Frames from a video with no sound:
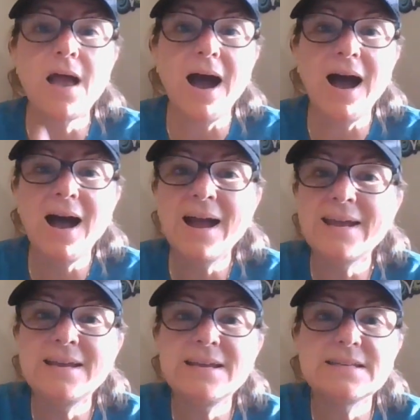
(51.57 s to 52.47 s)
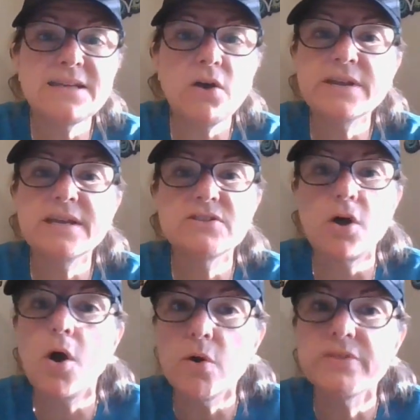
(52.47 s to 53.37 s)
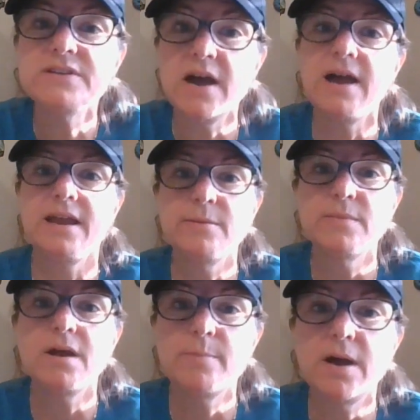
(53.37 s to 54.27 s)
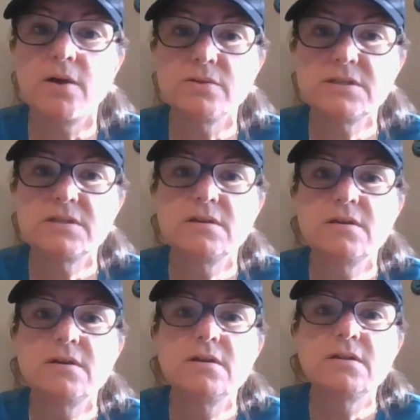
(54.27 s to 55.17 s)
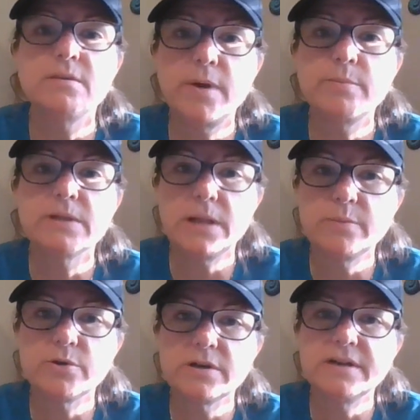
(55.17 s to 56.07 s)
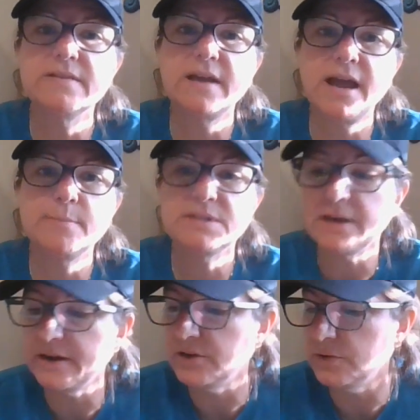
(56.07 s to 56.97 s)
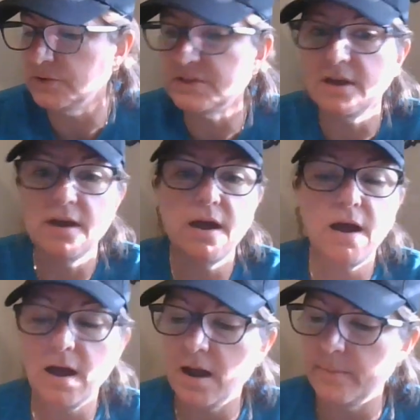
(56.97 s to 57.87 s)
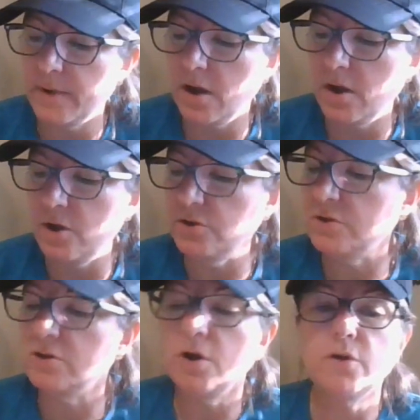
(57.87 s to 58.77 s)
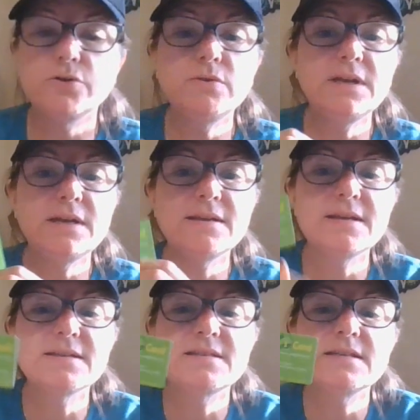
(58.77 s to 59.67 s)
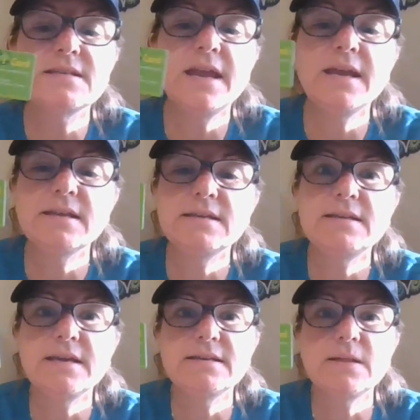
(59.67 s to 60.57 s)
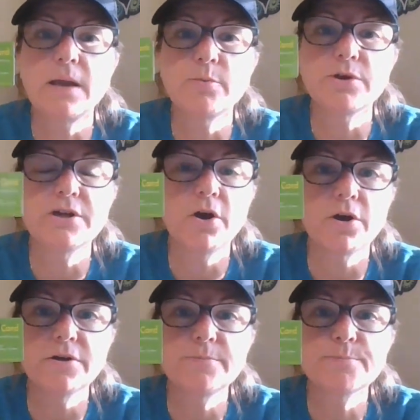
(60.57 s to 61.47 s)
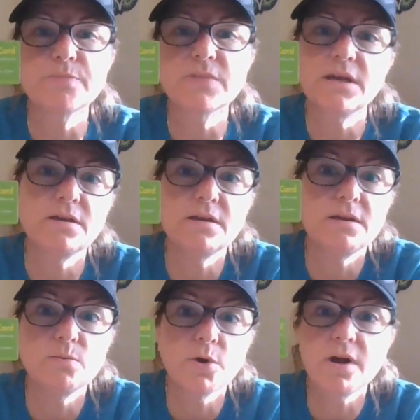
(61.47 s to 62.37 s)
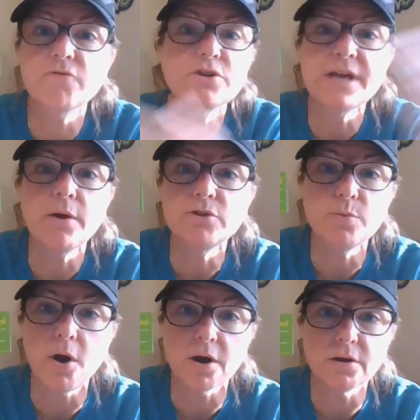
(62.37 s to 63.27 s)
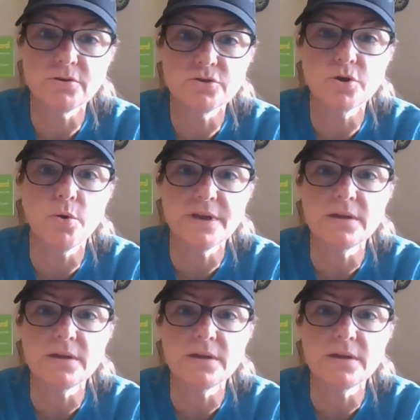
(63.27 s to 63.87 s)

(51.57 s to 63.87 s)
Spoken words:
I tell kids all the time about the public library and the apps that I use. All you need is this handy dandy library card. In wherever town you are, go get a